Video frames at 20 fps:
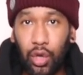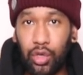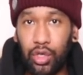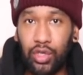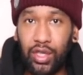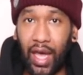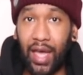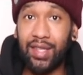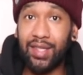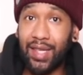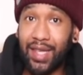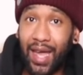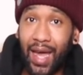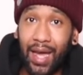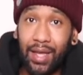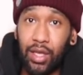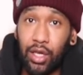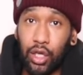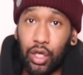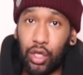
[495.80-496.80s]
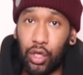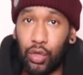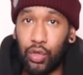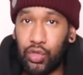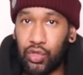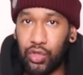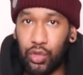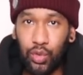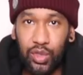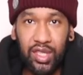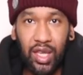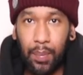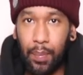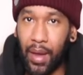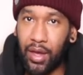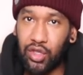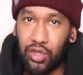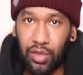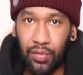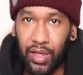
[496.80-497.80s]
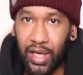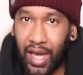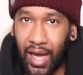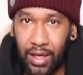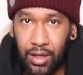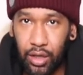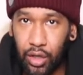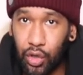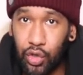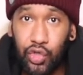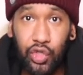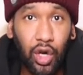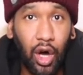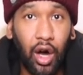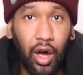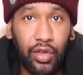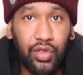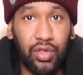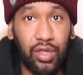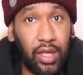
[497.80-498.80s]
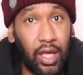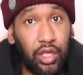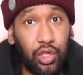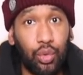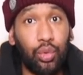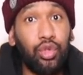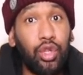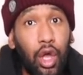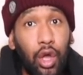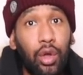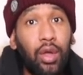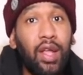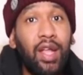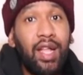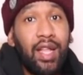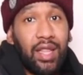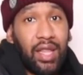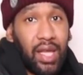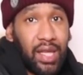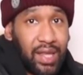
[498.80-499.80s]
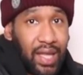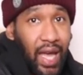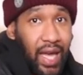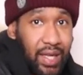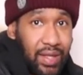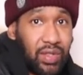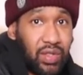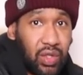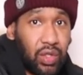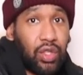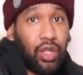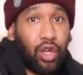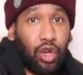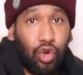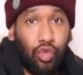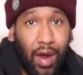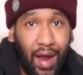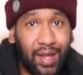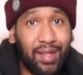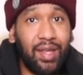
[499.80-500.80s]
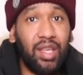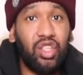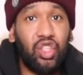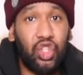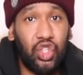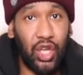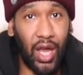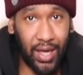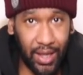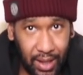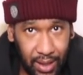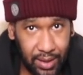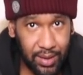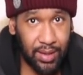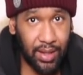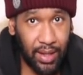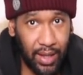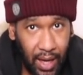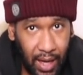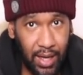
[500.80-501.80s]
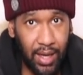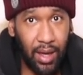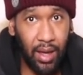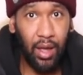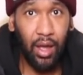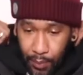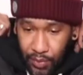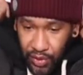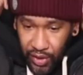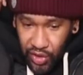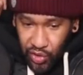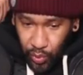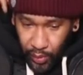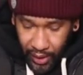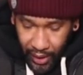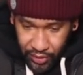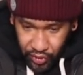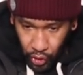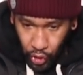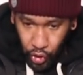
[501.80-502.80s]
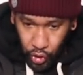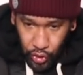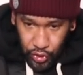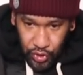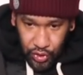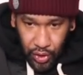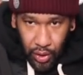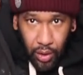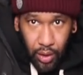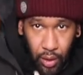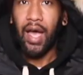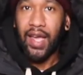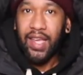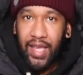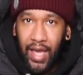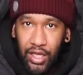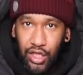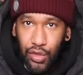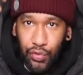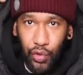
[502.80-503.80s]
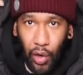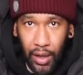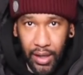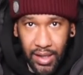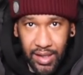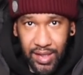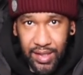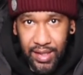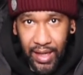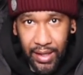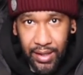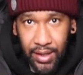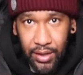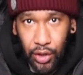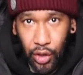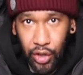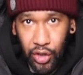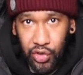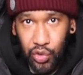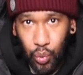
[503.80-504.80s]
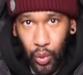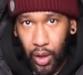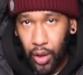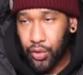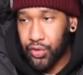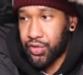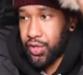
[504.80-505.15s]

you that it's a Canada Goose. You'll see pictures of the Canada Goose Carson and you will know that that is the correct jacket, okay? So this one has a hood. Again, you've got an extended hood as well.